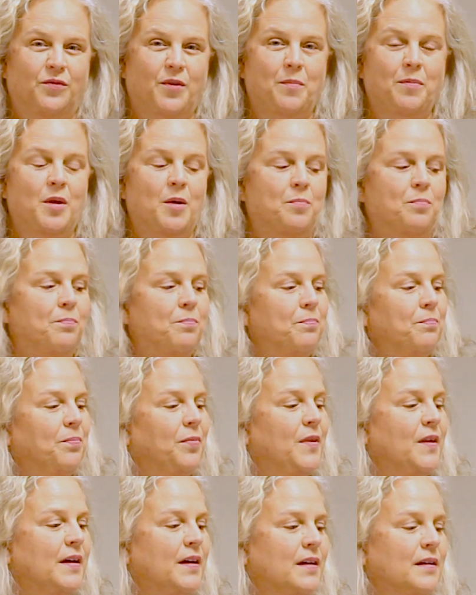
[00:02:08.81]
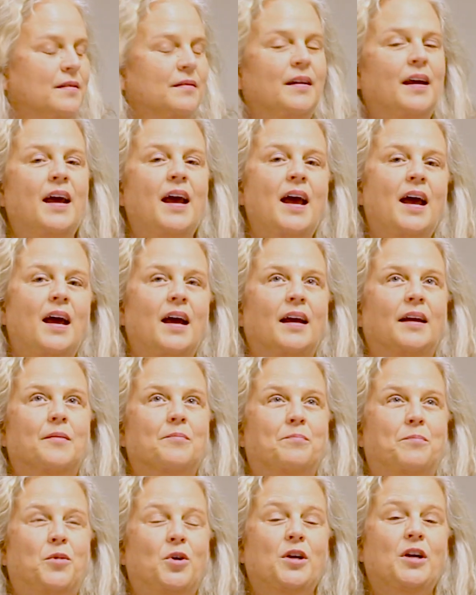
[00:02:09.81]
From the
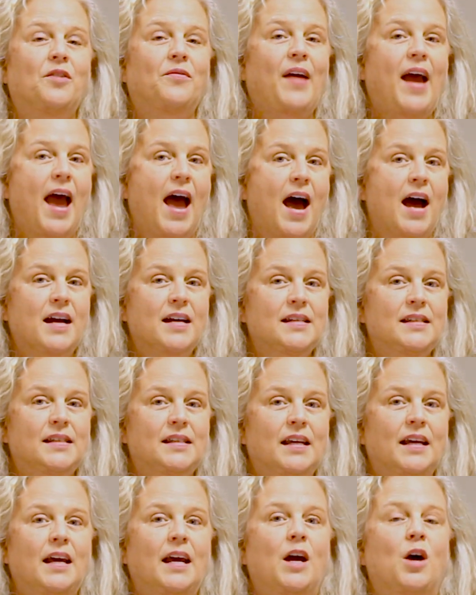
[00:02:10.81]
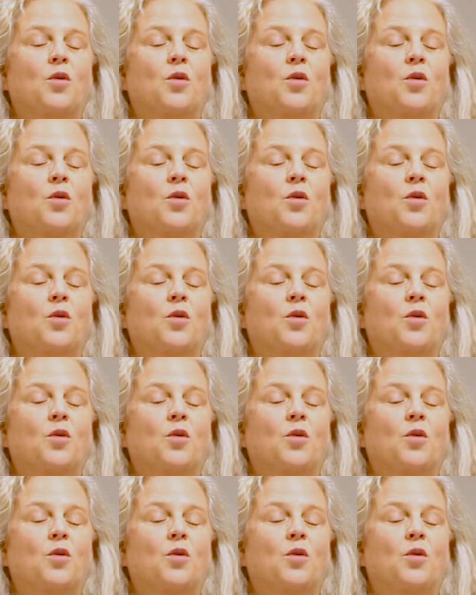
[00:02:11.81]
book of Acts,